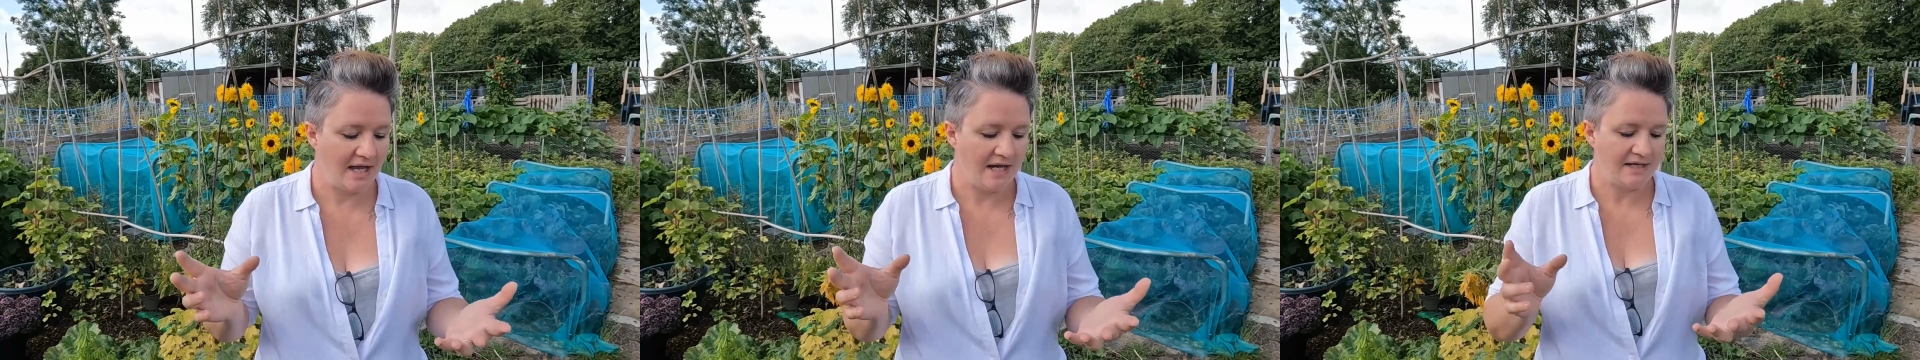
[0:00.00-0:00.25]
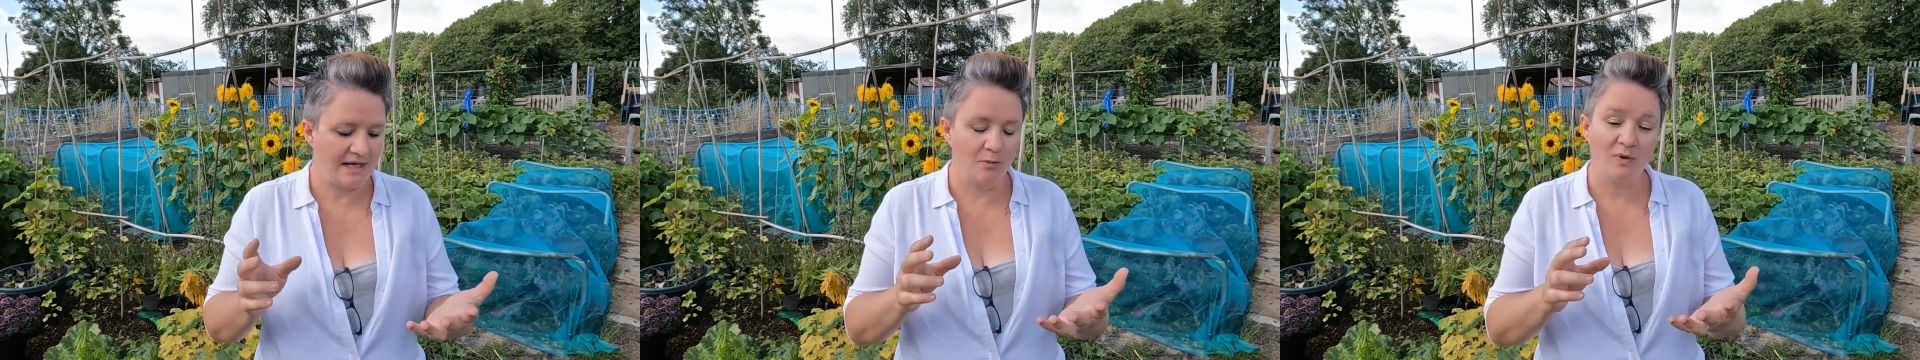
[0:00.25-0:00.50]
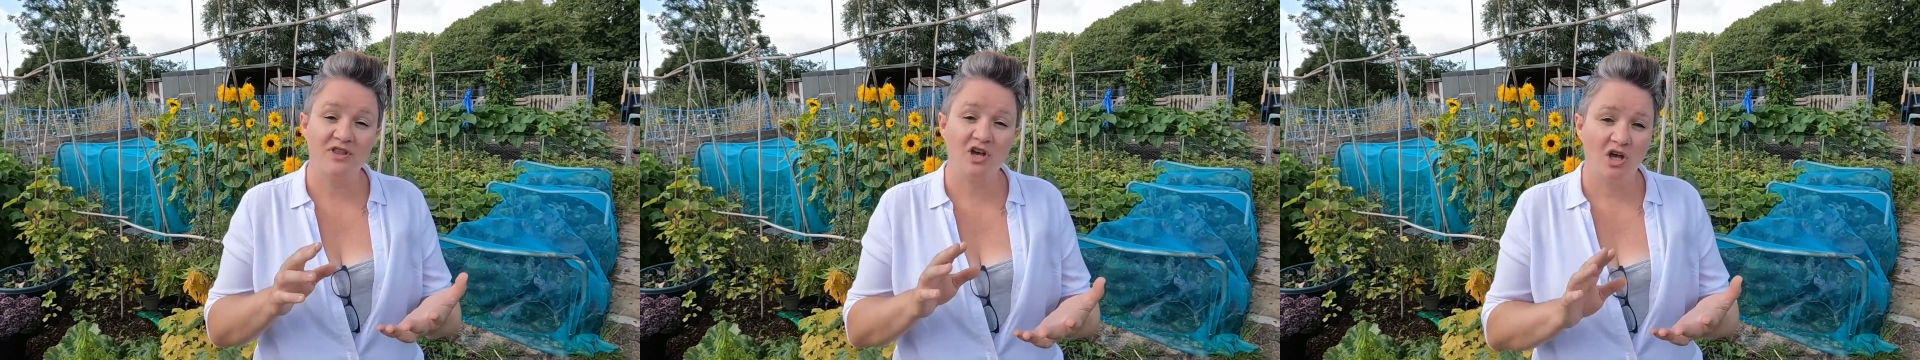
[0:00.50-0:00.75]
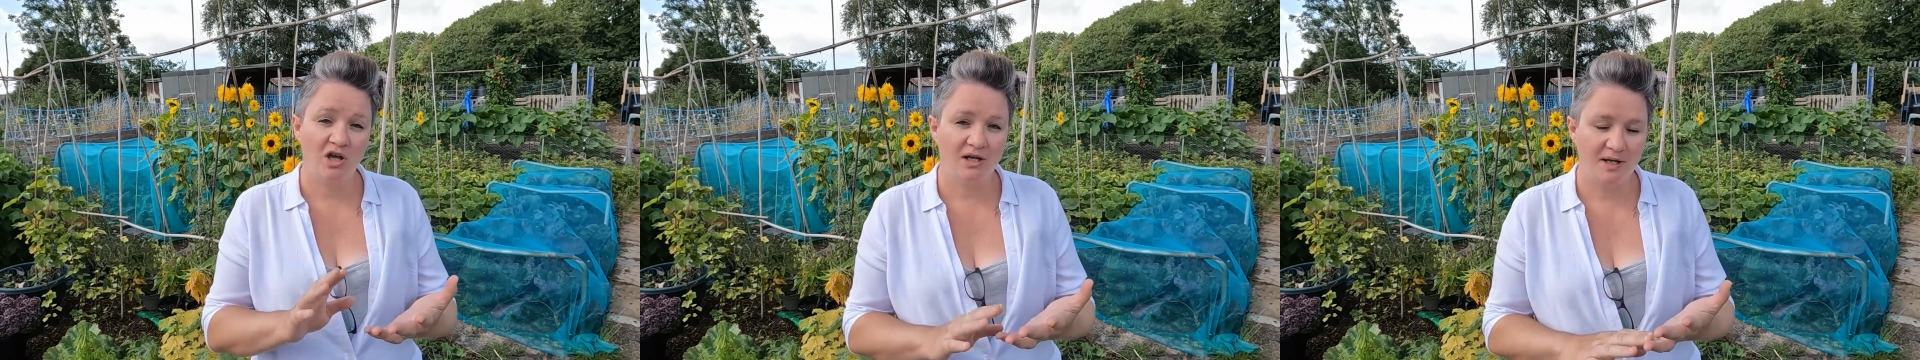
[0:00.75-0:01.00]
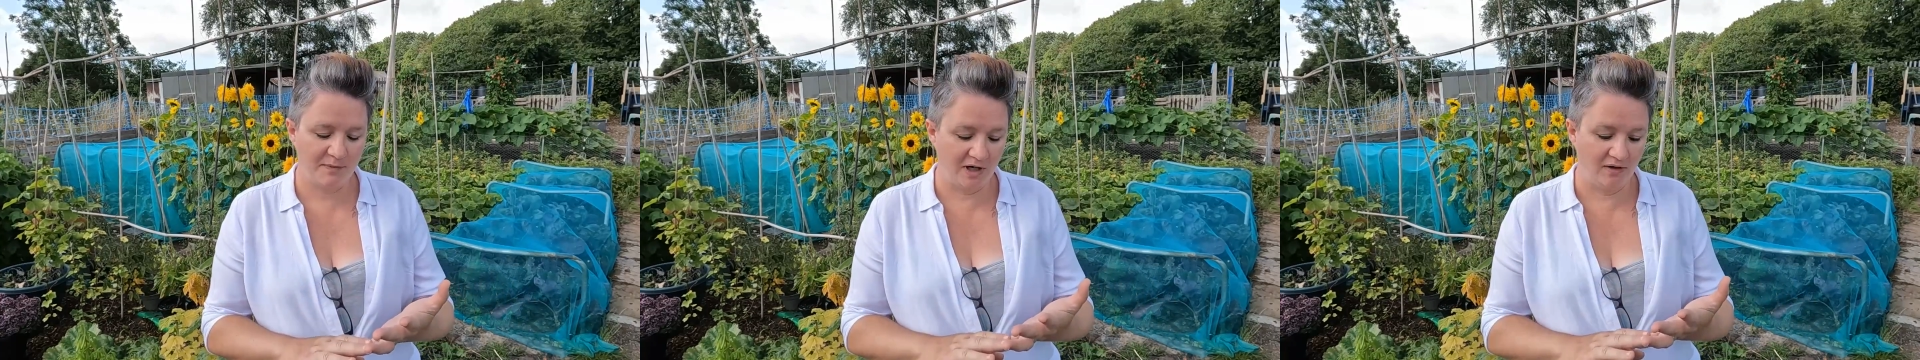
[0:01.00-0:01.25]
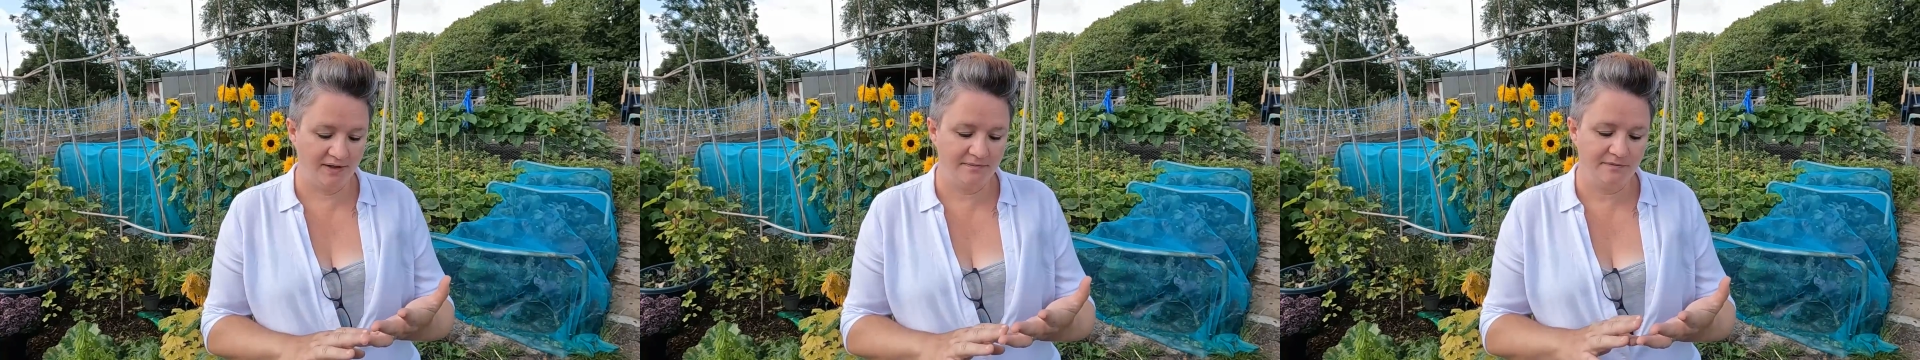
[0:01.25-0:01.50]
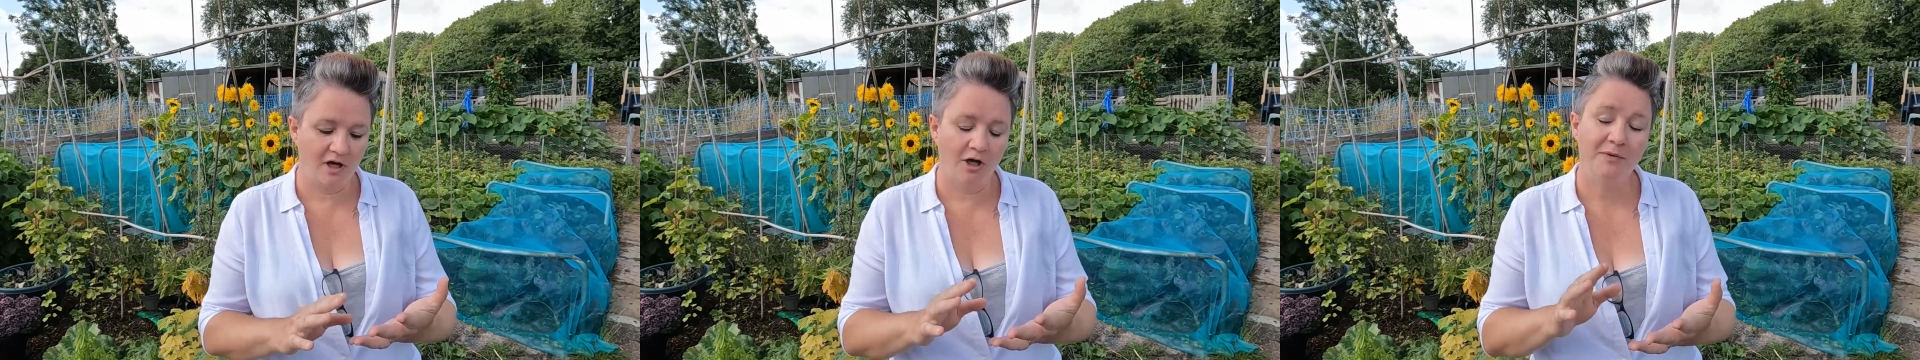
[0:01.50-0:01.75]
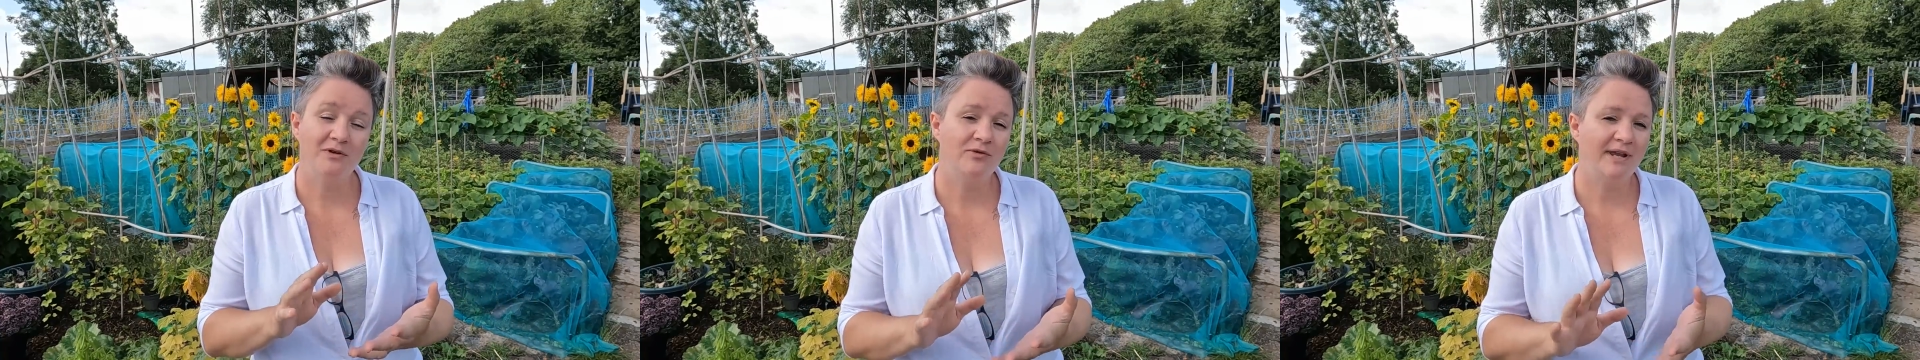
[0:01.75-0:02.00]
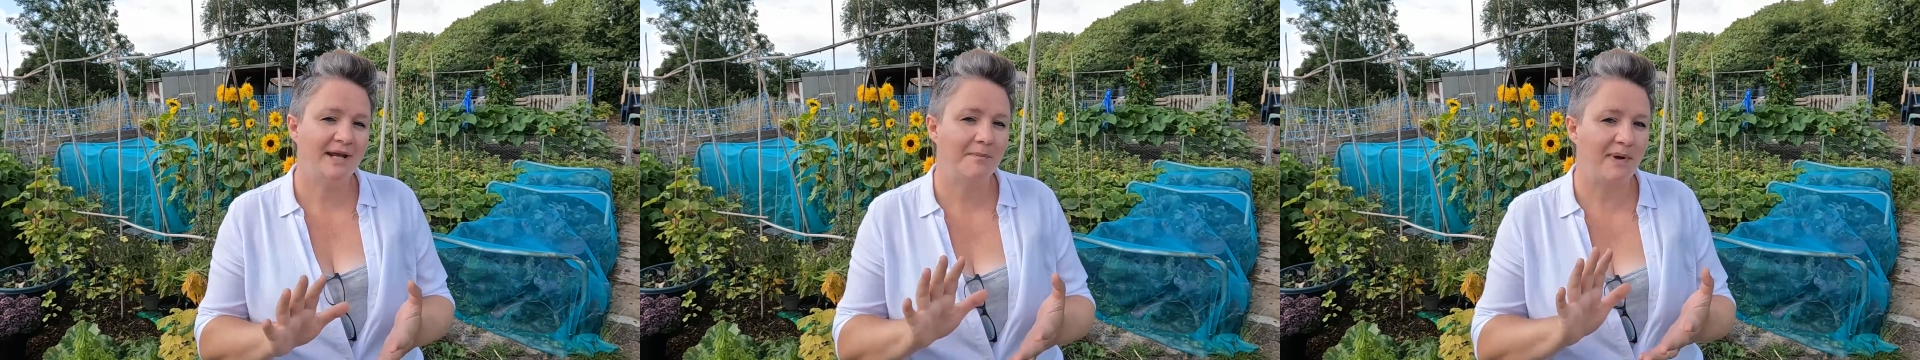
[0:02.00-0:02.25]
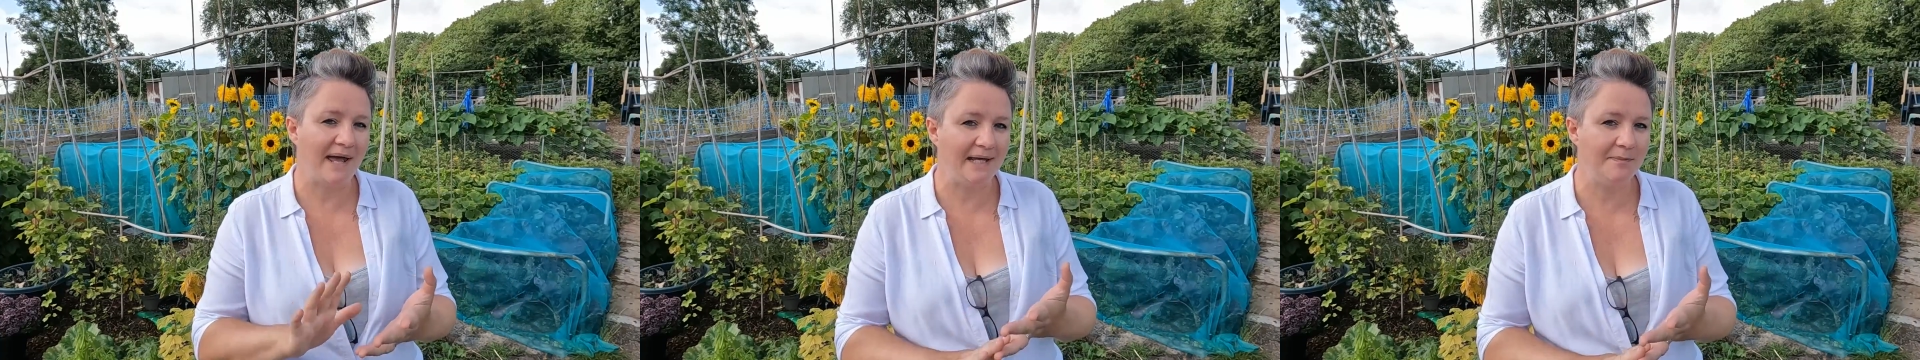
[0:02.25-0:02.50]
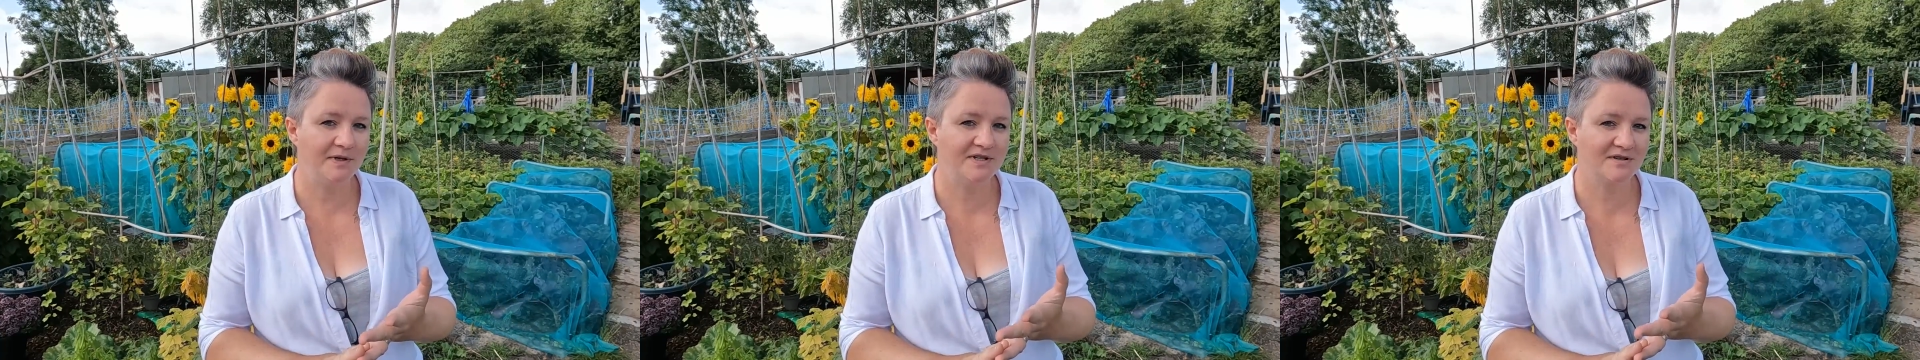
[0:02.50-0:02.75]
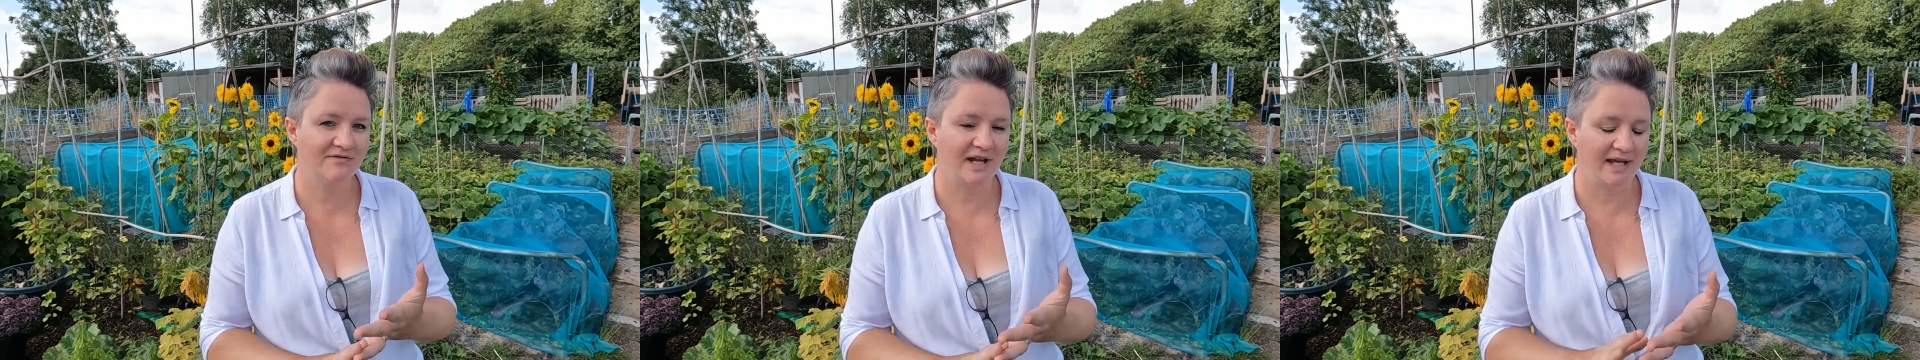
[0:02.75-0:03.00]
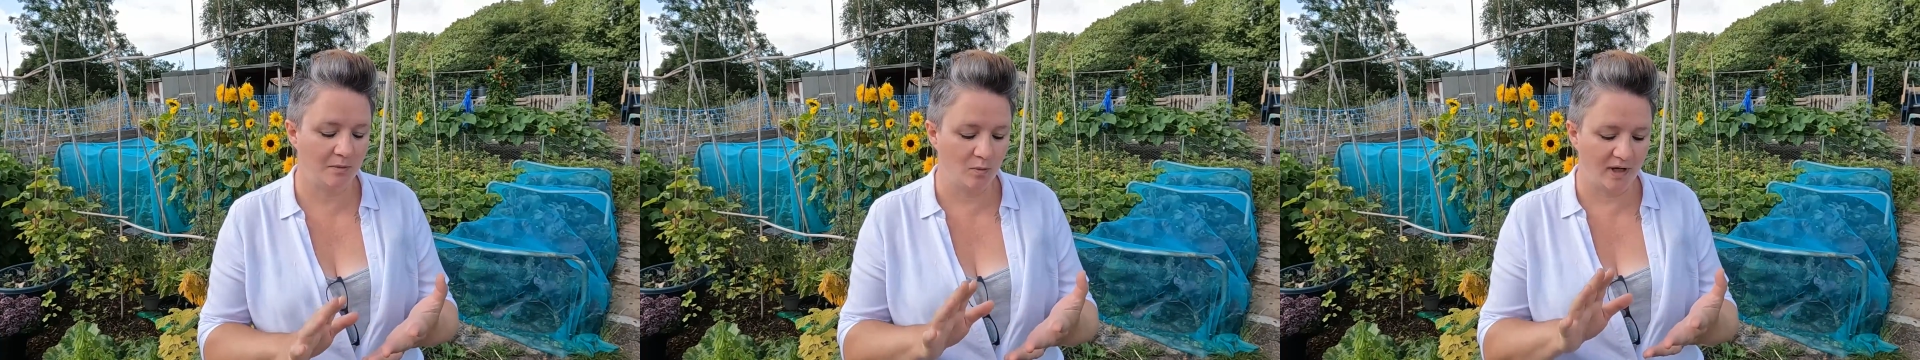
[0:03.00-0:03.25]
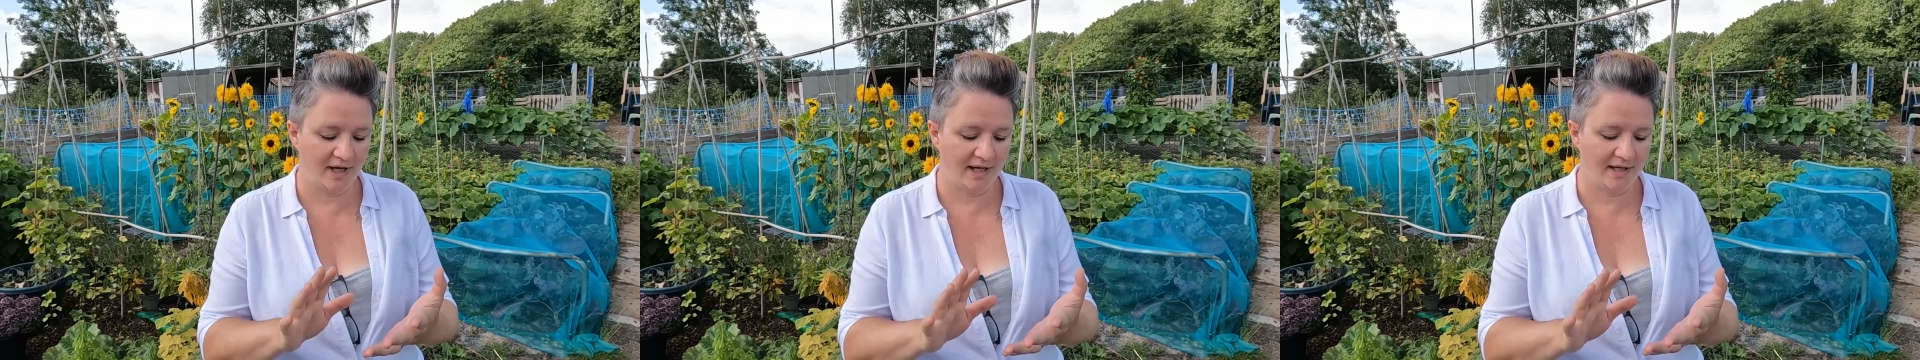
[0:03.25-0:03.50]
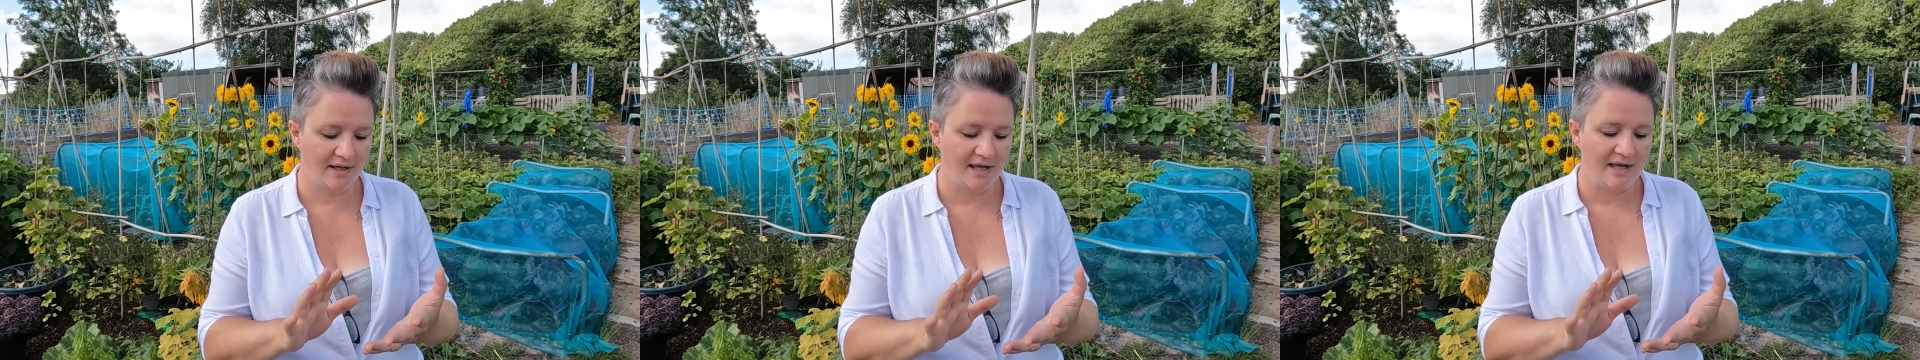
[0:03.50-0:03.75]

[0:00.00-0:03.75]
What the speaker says: Now, with early blight, I've been reading papers of late where